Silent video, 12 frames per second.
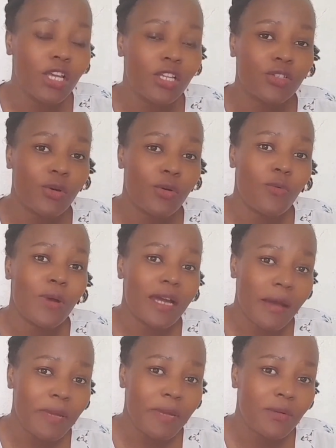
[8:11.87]
So what
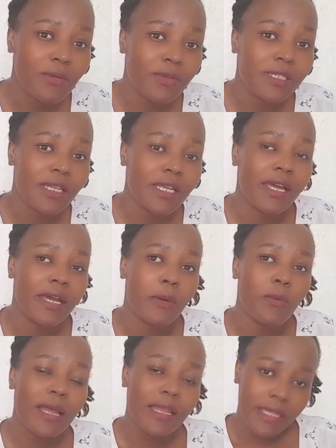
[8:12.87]
happened was,
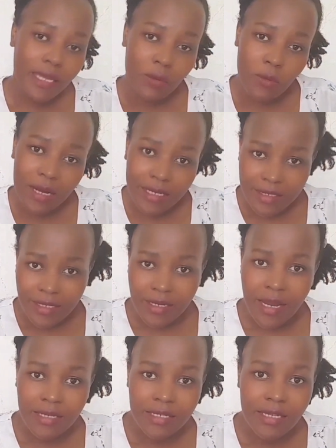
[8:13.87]
while they were
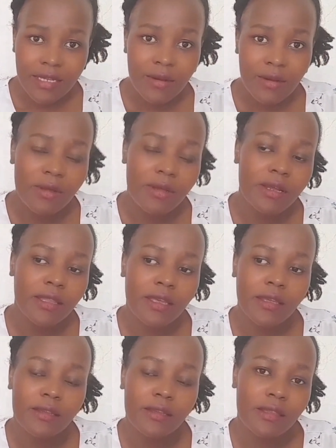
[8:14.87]
interacting,
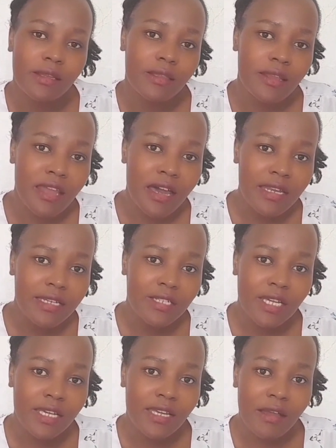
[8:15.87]
the nanny
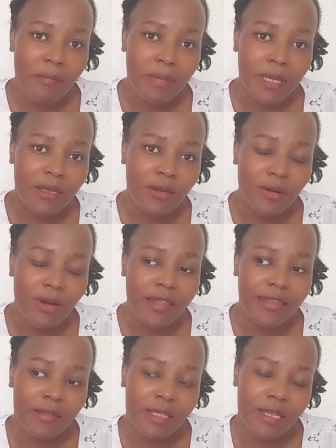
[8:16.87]
taking a pillow,
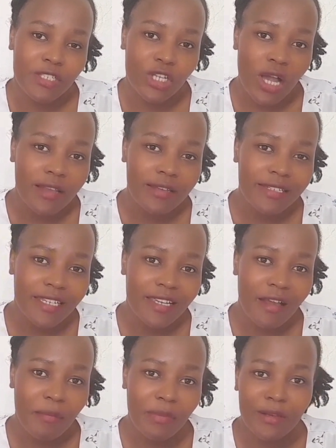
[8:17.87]
the child
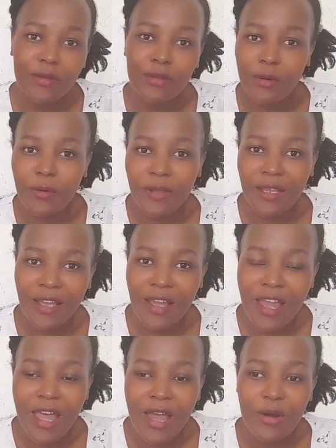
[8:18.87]
taking a pillow, throwing
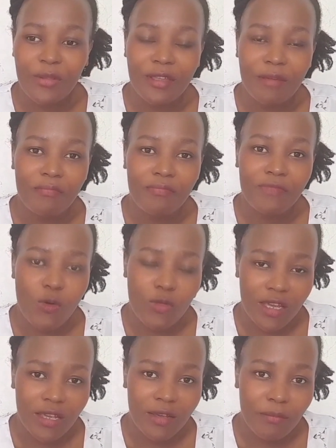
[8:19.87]
on the
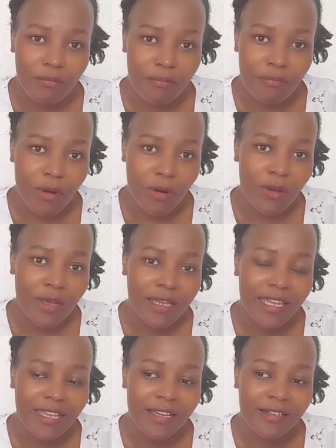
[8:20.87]
boy,
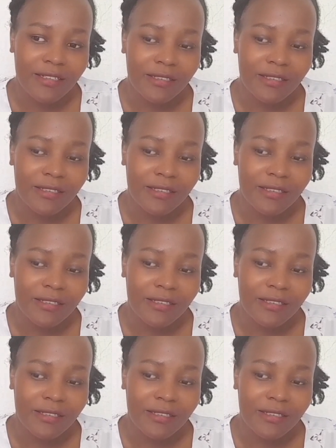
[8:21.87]
like